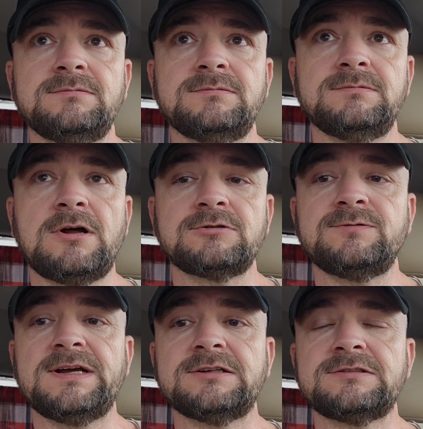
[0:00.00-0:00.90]
Las
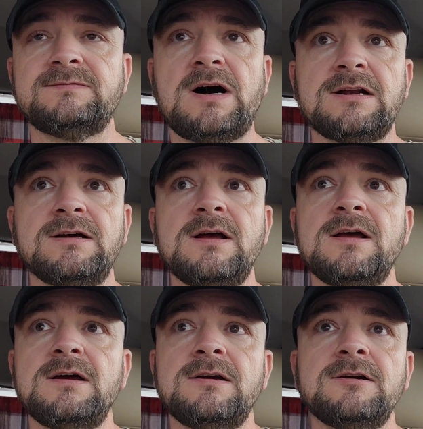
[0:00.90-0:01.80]
Vegas, Nevada,
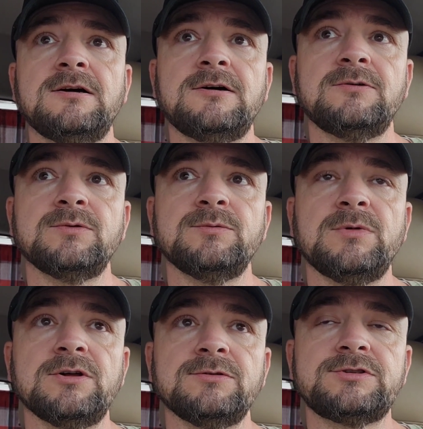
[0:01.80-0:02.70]
with her
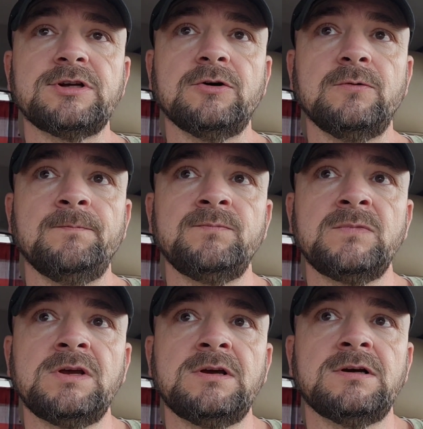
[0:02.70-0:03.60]
mother. So
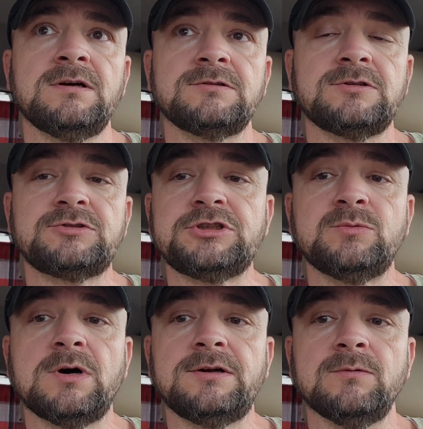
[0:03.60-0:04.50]
she
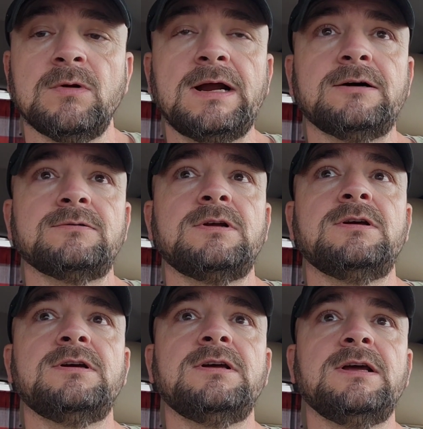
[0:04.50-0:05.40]
wasn't around,
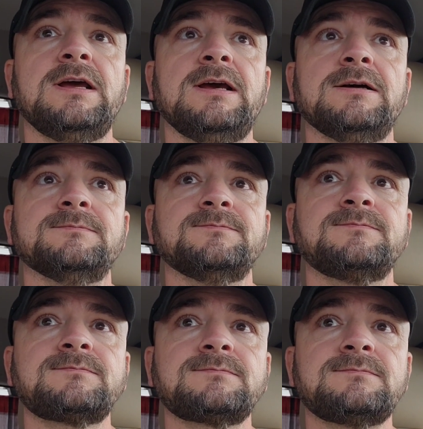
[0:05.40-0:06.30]
and
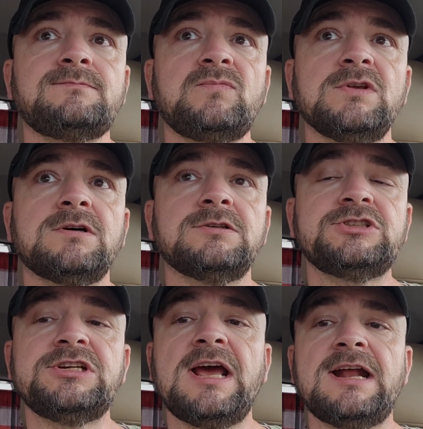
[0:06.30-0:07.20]

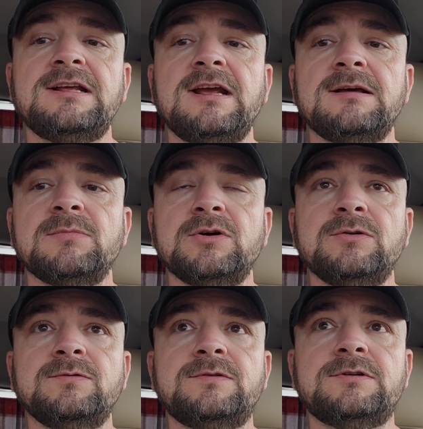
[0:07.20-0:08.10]
she had to get it
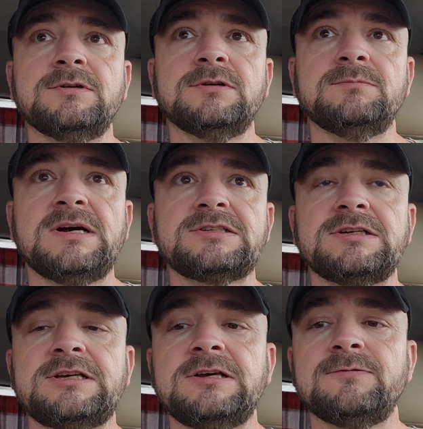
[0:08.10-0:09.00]
moved to basically
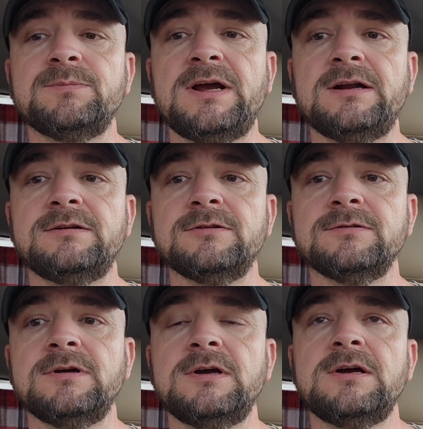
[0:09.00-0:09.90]
keep from paying
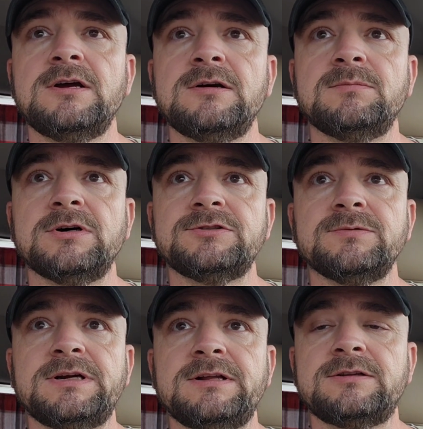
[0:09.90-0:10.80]
another month's
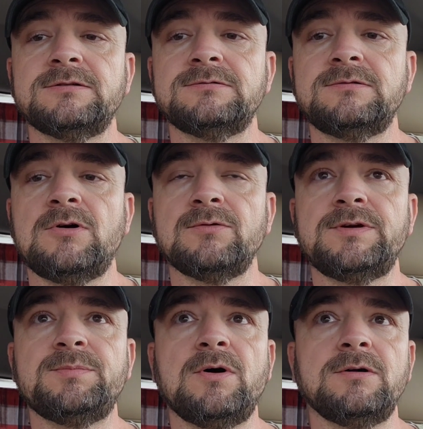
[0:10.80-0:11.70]
rent at the
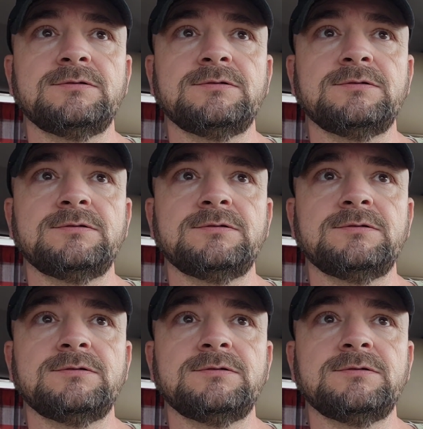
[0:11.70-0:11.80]
RV park.